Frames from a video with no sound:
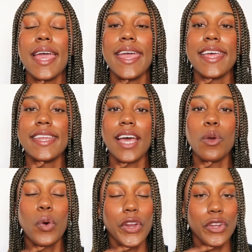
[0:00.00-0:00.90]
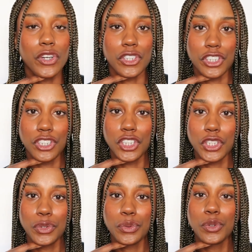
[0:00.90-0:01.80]
And I want to encourage
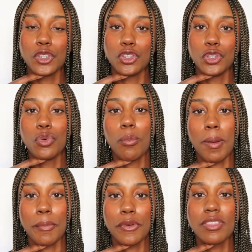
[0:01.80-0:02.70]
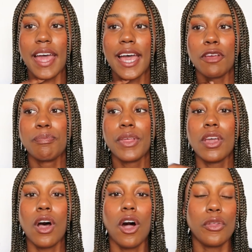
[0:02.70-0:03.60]
you to remember that
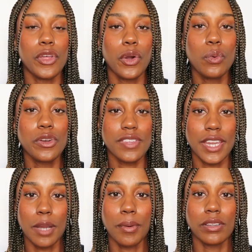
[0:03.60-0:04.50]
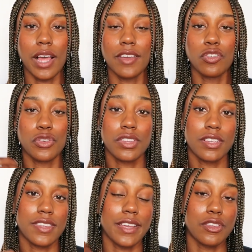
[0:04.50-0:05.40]
although we're setting up our lives for
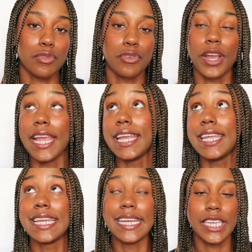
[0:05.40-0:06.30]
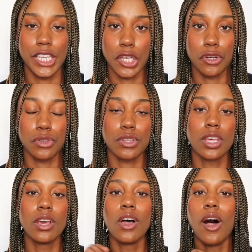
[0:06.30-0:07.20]
success for 80, 90 years,
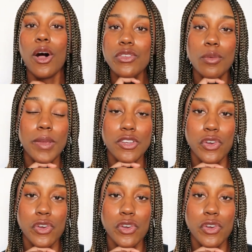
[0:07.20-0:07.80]
also make